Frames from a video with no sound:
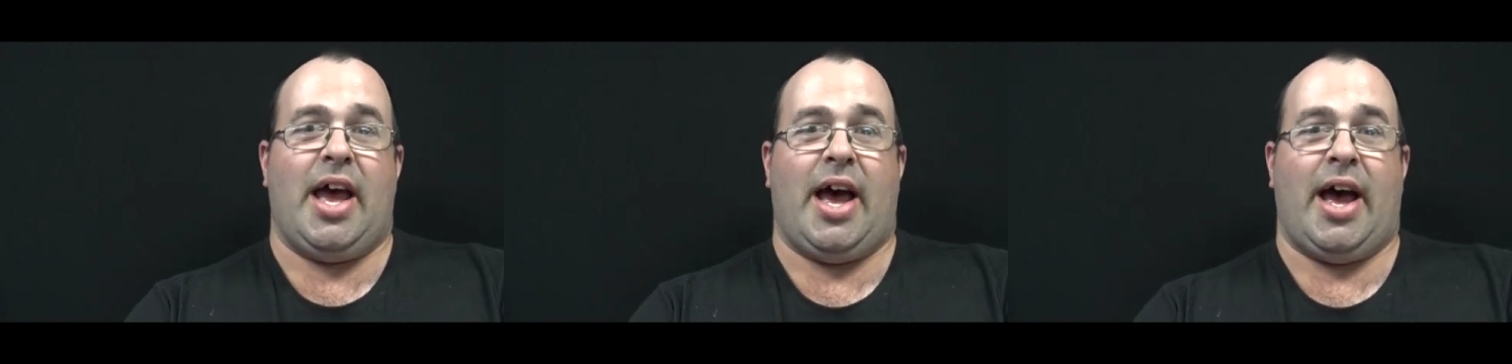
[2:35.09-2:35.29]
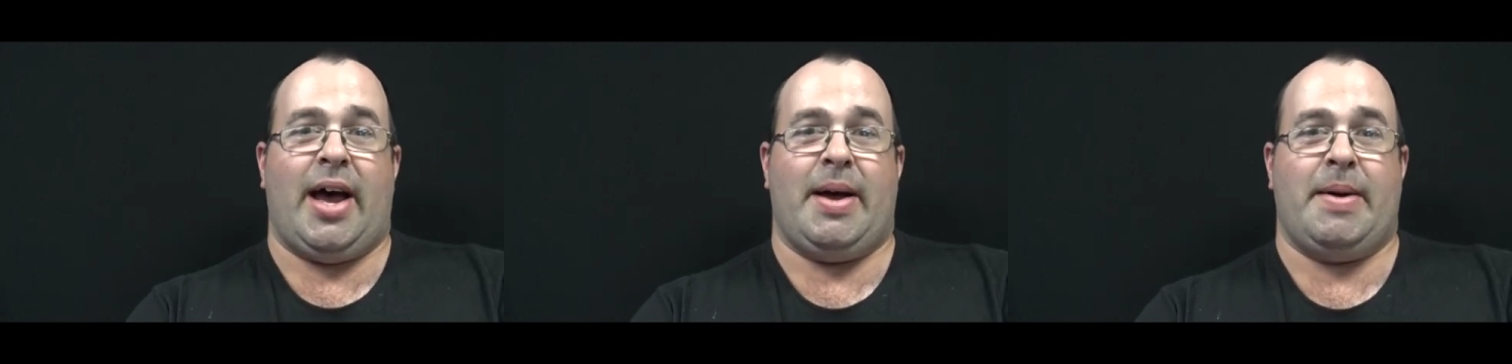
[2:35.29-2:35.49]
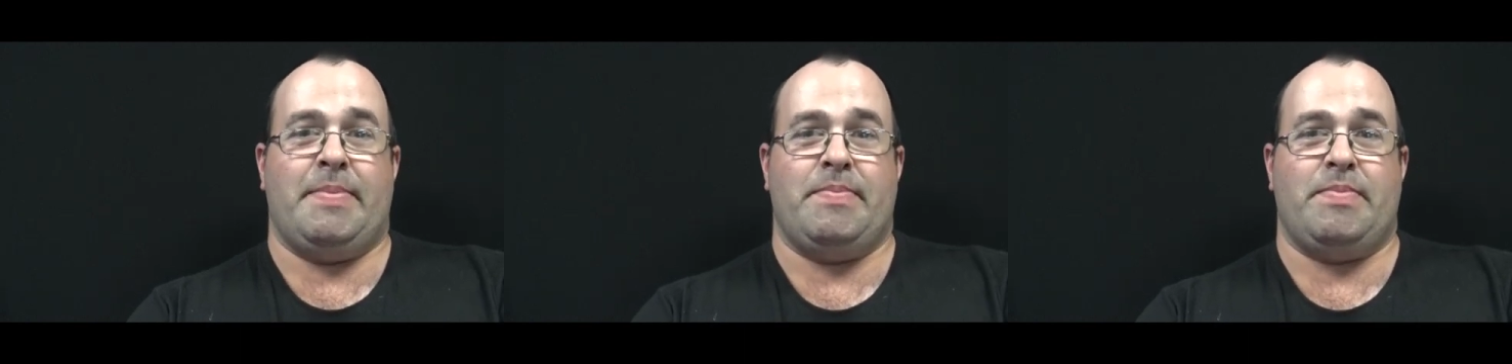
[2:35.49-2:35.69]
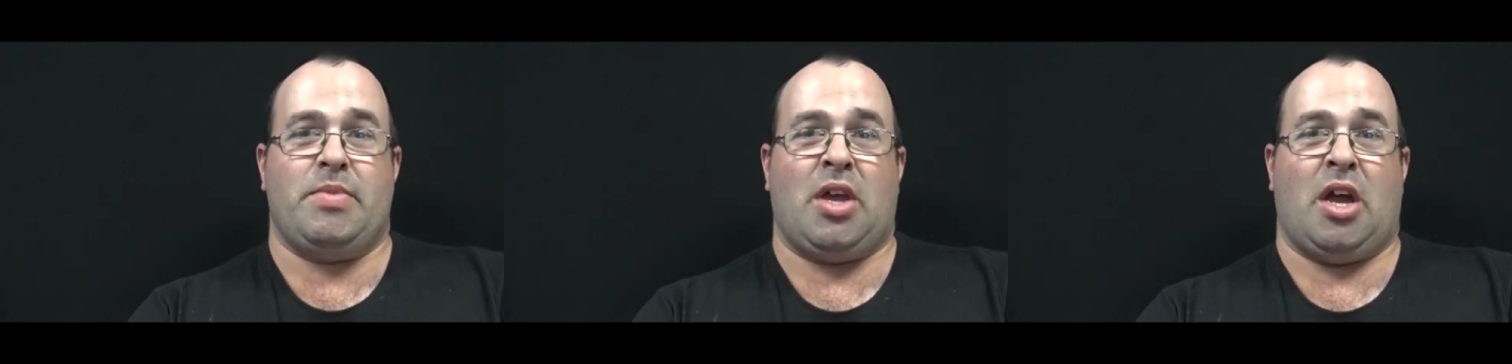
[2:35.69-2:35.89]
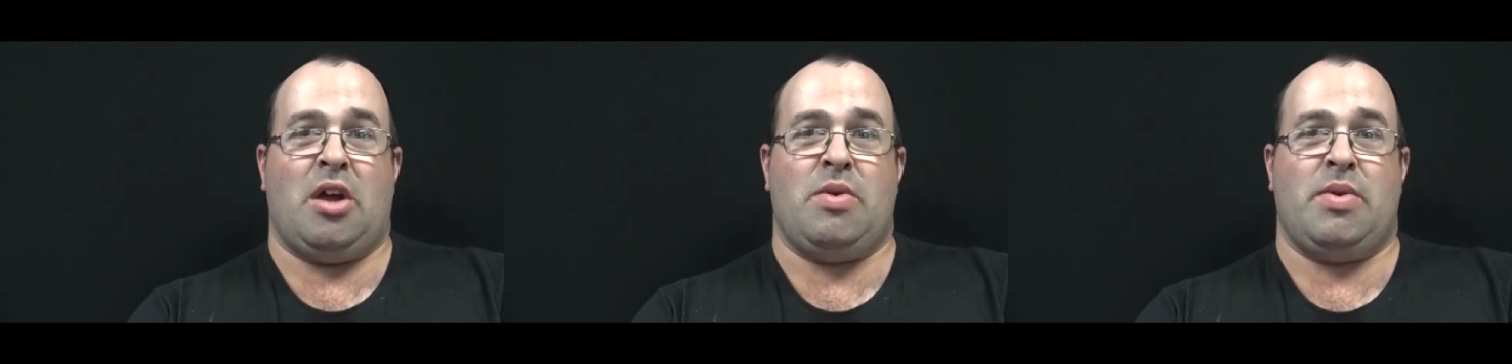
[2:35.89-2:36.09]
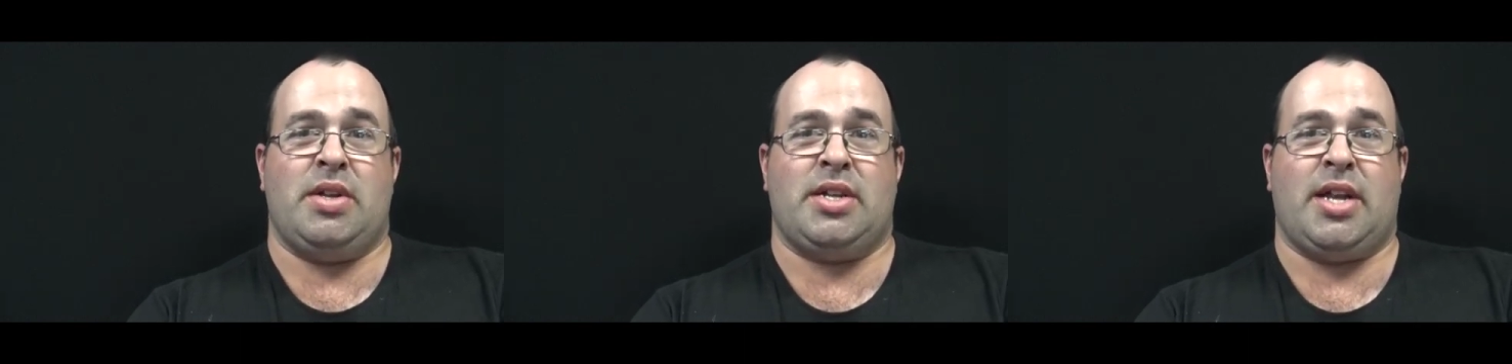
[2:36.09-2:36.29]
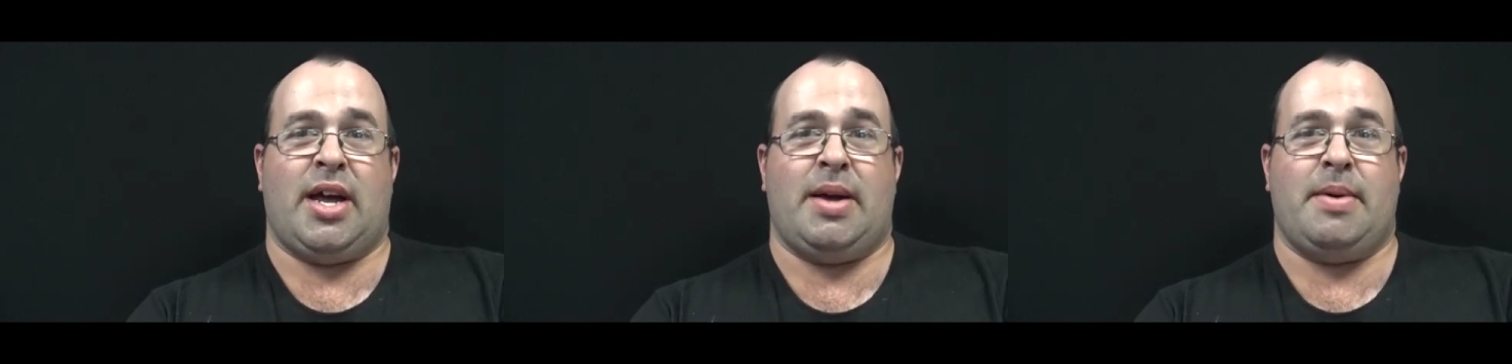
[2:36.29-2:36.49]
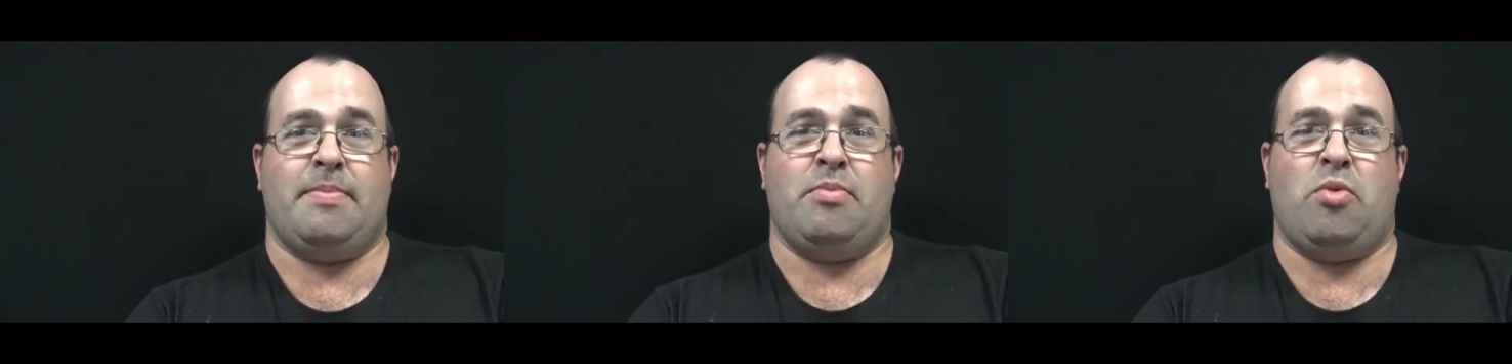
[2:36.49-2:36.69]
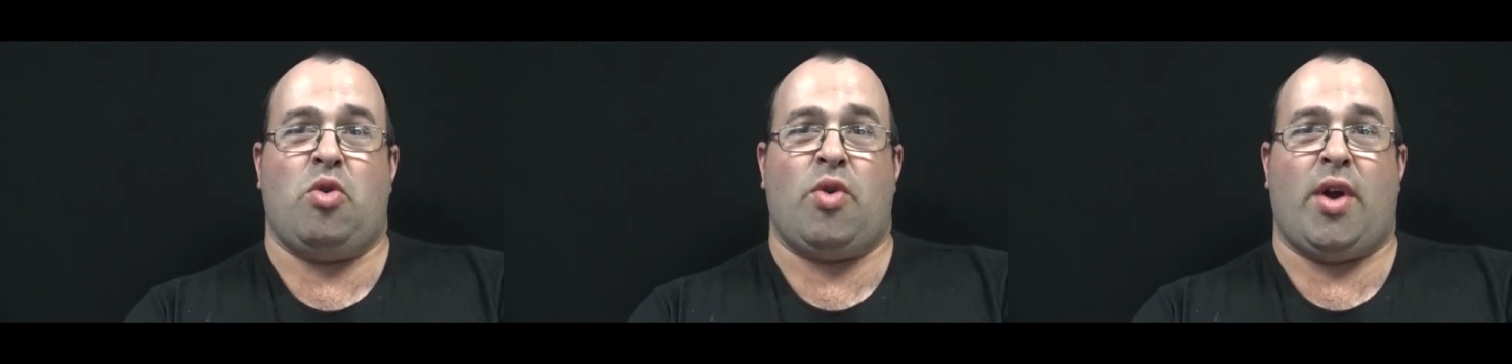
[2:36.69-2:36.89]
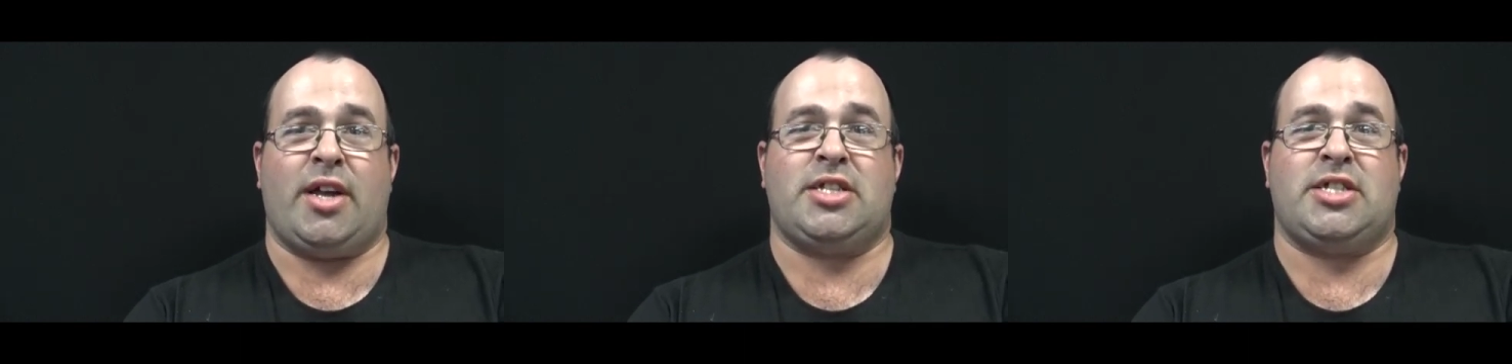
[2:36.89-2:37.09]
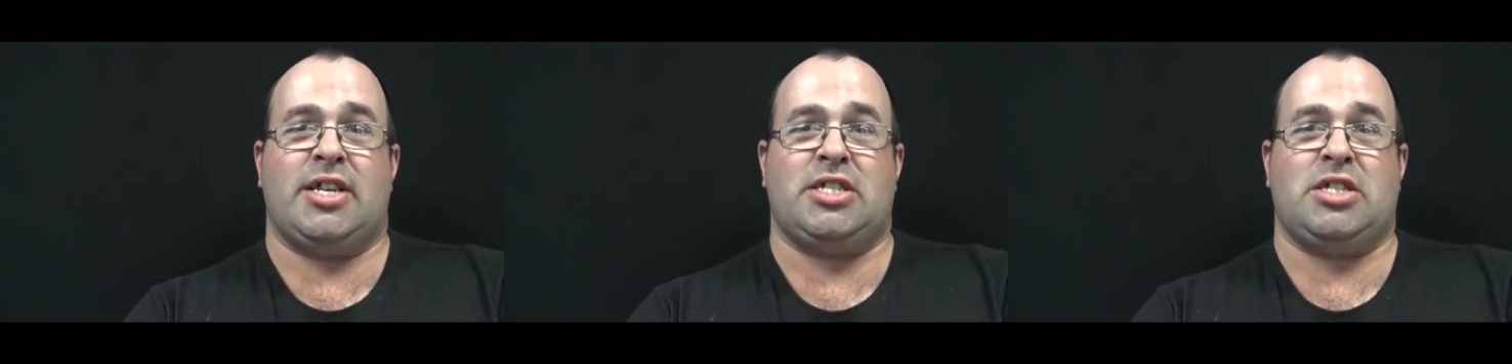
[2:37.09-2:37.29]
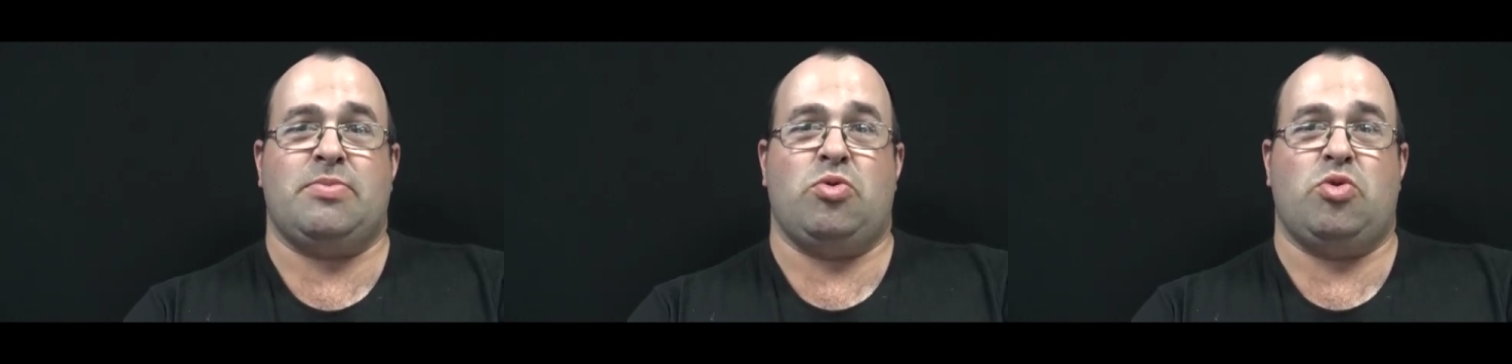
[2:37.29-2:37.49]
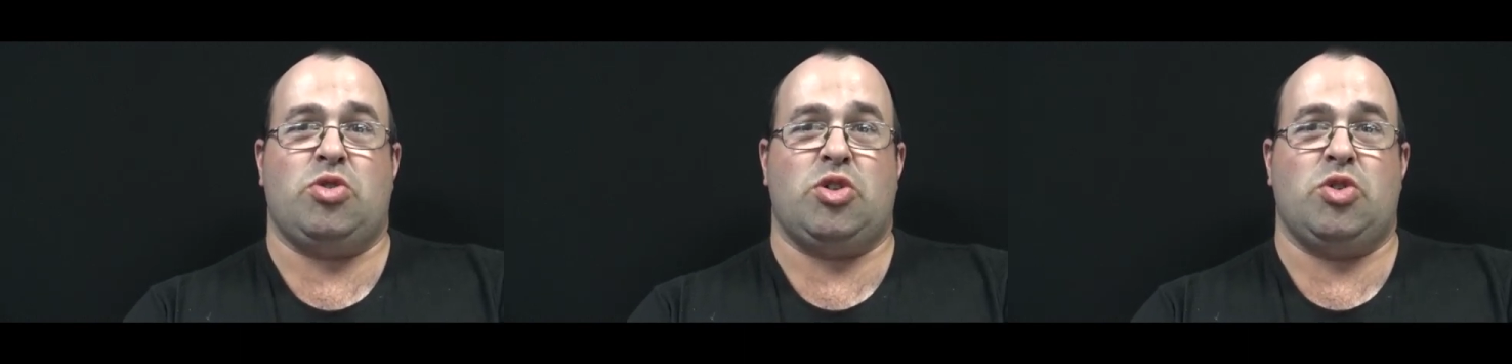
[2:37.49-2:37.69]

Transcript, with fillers: um, you know, and uh, more accessible